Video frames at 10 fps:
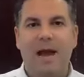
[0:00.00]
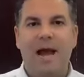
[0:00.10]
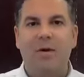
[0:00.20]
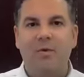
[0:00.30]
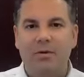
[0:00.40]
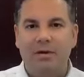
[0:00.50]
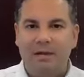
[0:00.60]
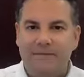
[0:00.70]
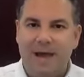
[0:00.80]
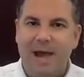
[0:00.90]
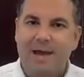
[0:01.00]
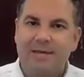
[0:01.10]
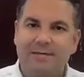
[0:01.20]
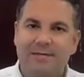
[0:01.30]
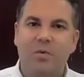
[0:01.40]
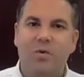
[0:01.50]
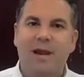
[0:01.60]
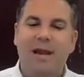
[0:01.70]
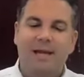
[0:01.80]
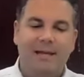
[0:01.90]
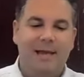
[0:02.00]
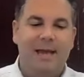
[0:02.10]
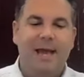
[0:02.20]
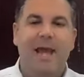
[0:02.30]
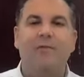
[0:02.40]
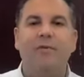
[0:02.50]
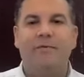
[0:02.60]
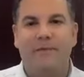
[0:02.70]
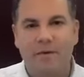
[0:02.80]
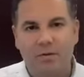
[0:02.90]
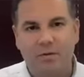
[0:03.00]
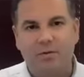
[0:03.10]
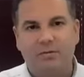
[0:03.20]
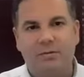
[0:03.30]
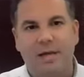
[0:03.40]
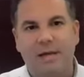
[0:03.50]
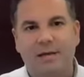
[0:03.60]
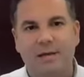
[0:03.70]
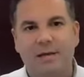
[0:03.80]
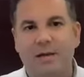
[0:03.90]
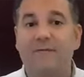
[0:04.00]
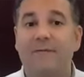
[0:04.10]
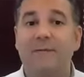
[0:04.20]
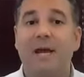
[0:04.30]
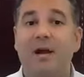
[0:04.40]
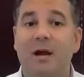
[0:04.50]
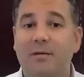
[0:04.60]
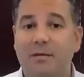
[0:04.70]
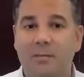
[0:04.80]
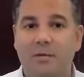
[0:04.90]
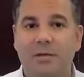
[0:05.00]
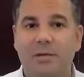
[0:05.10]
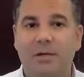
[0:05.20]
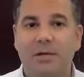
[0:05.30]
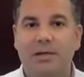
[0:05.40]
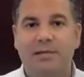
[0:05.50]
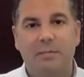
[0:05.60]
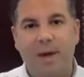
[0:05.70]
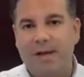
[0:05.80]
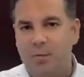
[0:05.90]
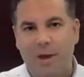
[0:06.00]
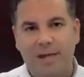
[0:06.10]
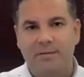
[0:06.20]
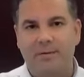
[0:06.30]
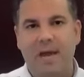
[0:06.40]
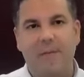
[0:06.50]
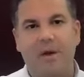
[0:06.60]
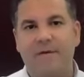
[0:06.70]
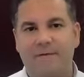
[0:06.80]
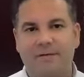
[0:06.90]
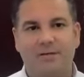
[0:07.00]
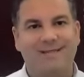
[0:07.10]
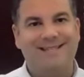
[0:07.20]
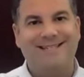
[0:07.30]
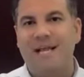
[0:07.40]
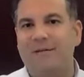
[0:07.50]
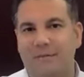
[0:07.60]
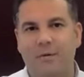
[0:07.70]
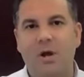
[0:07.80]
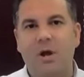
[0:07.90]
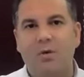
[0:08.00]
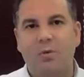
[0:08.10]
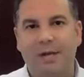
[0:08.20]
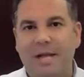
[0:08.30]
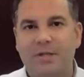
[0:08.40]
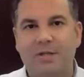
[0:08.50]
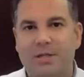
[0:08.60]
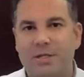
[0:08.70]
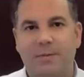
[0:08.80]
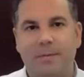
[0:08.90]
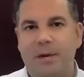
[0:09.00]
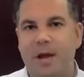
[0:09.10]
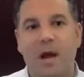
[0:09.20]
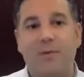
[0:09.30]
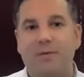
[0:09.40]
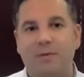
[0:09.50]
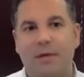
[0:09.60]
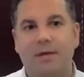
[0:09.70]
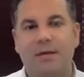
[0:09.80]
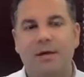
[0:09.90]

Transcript: power the gift has, the more likely a referral can, can come from that customer. It's the best way to cap off a successful relationship, I would say.